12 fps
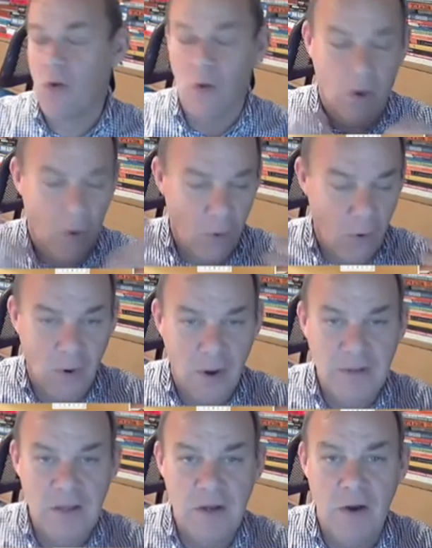or
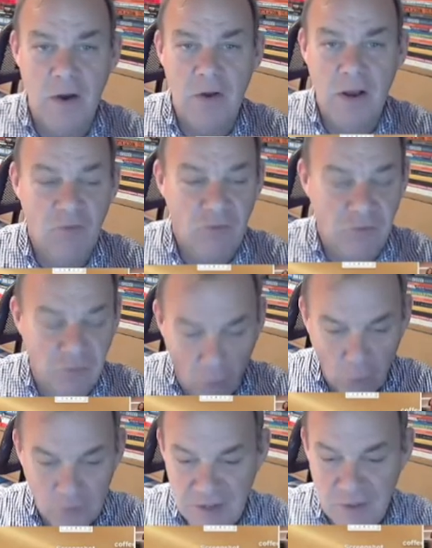
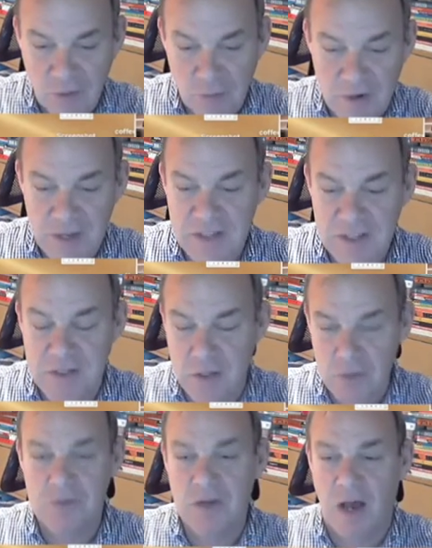43
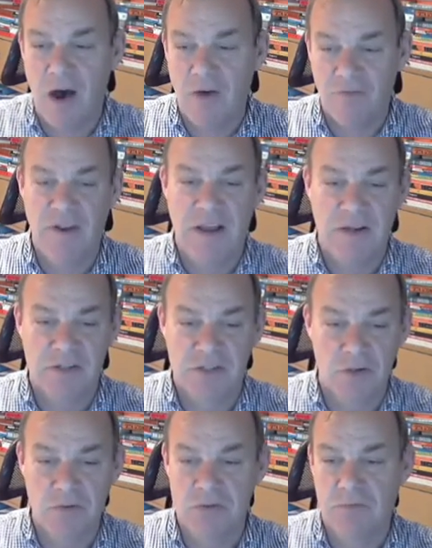half an hour
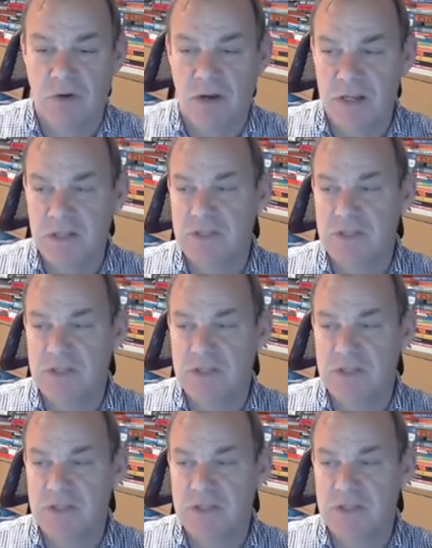scooter rides